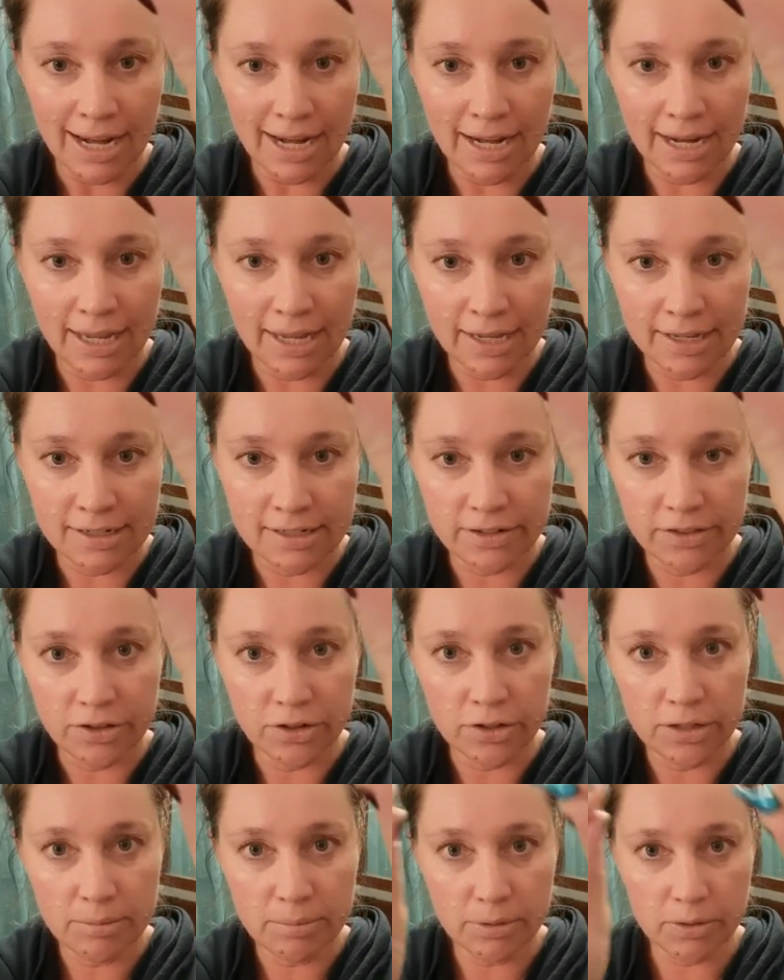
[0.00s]
And
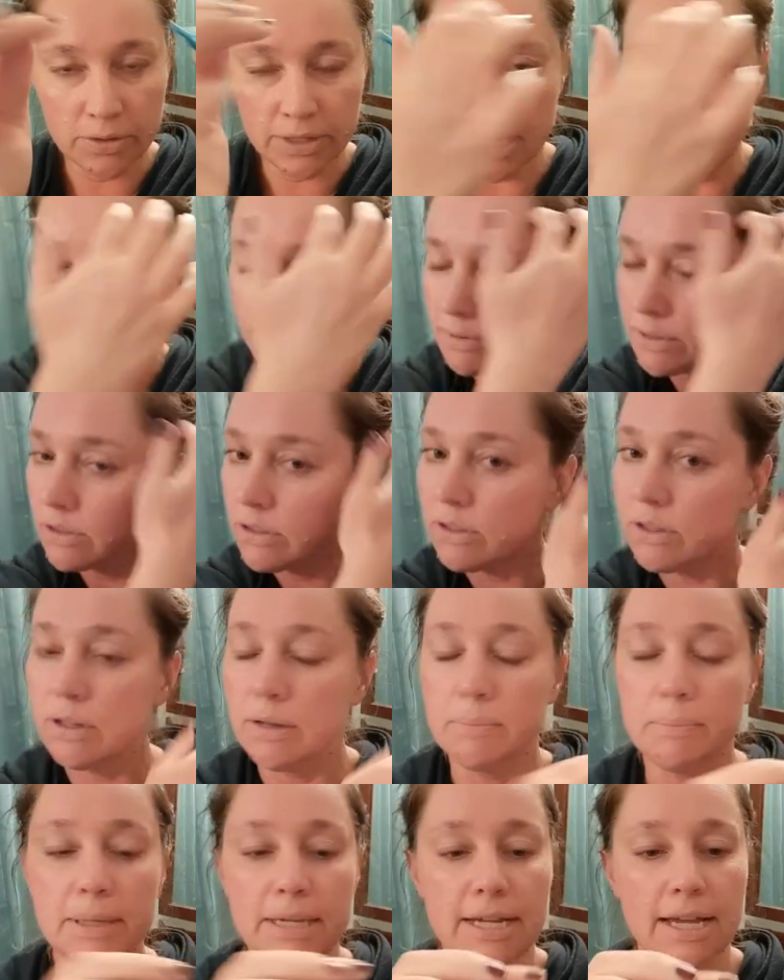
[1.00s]
they're in a blue
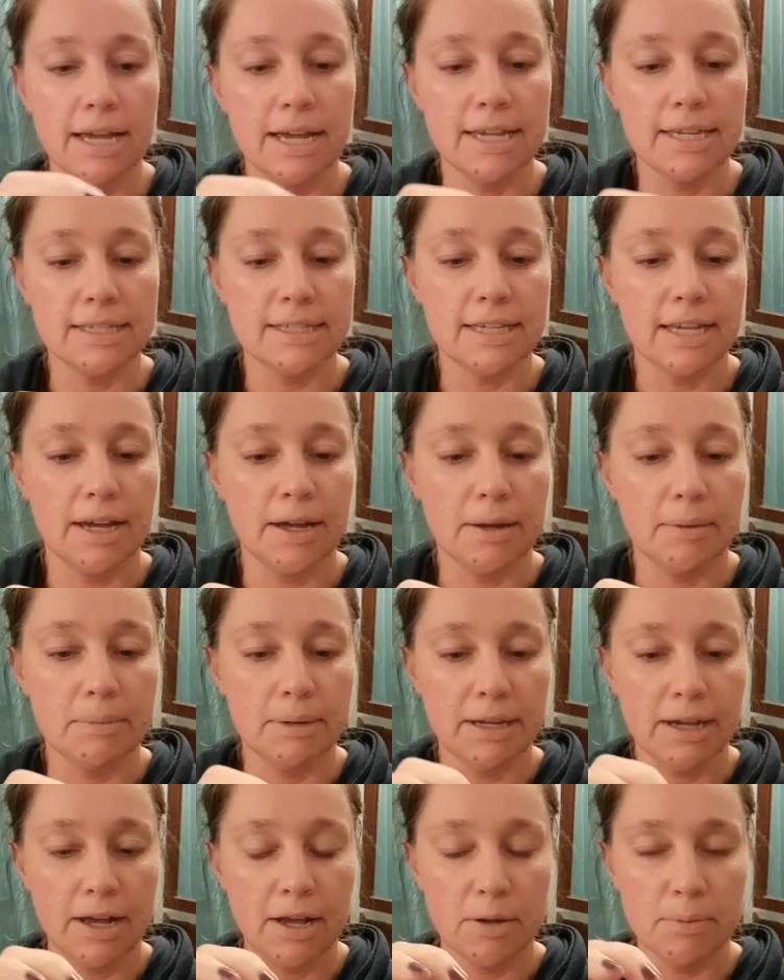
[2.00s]
capsule because
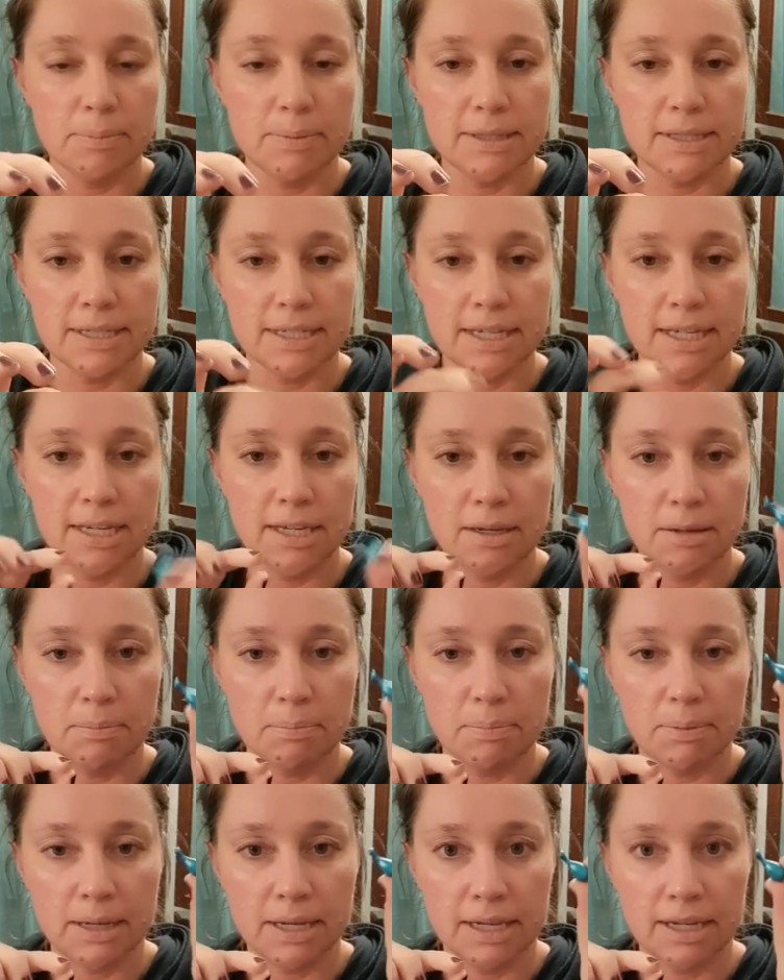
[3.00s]
it helps
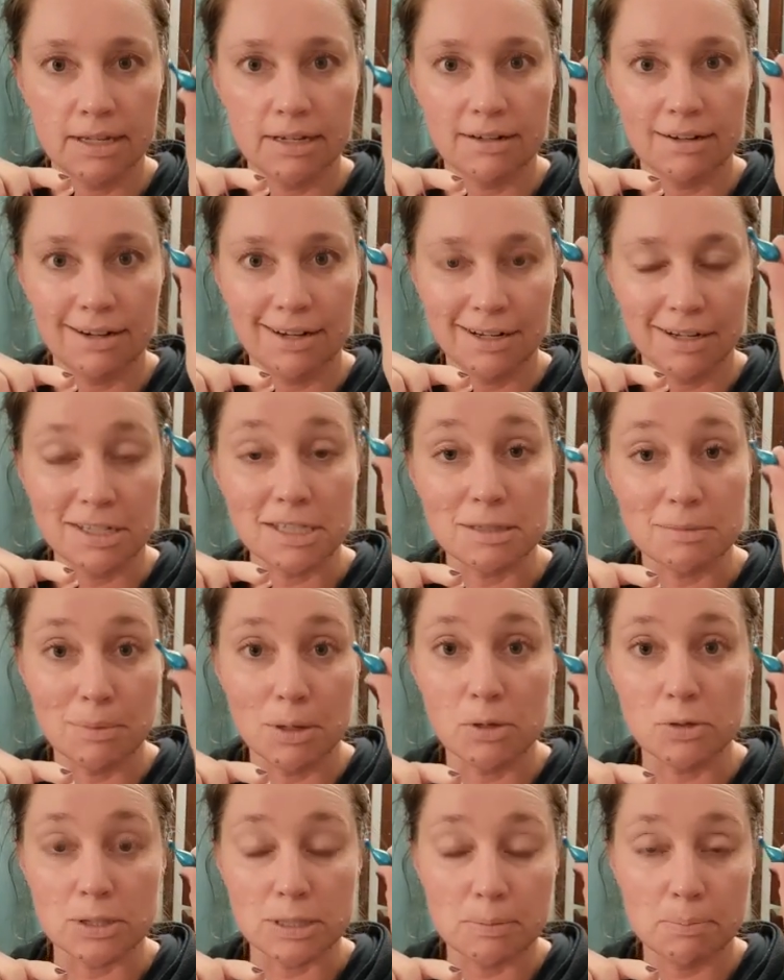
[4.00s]
keep it in its
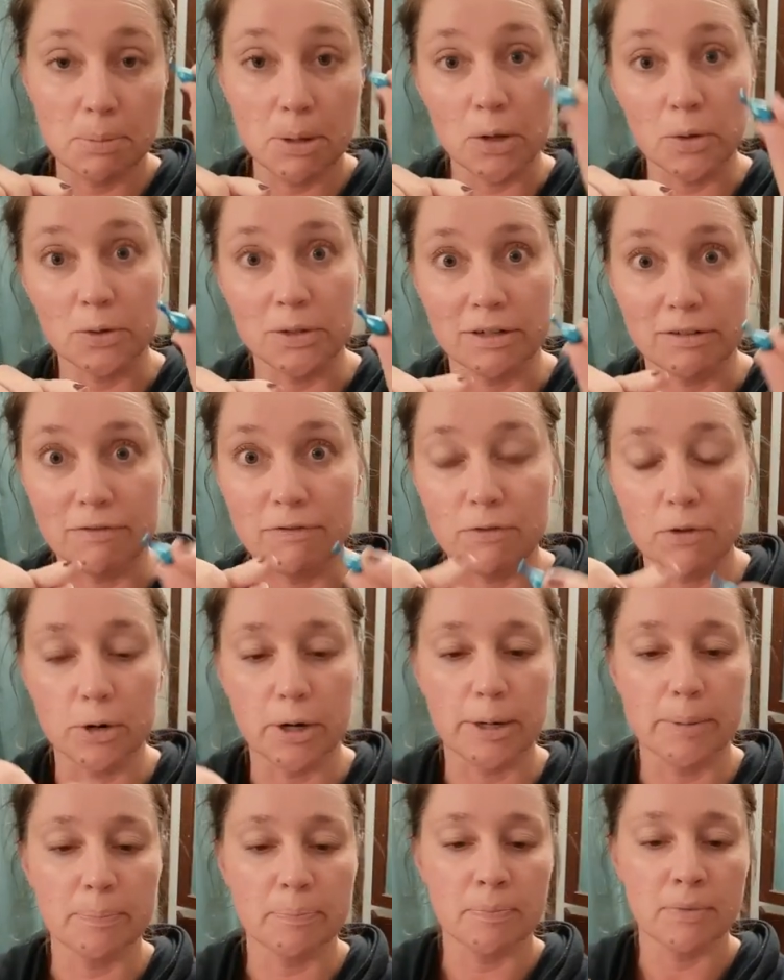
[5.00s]
most potent
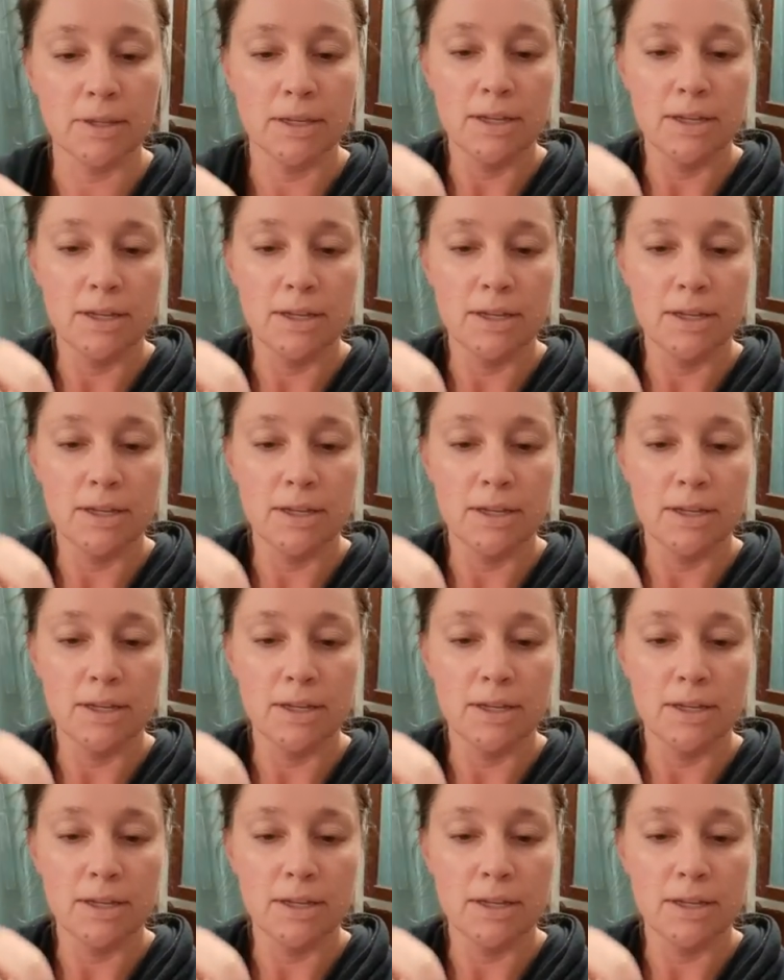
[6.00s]
form.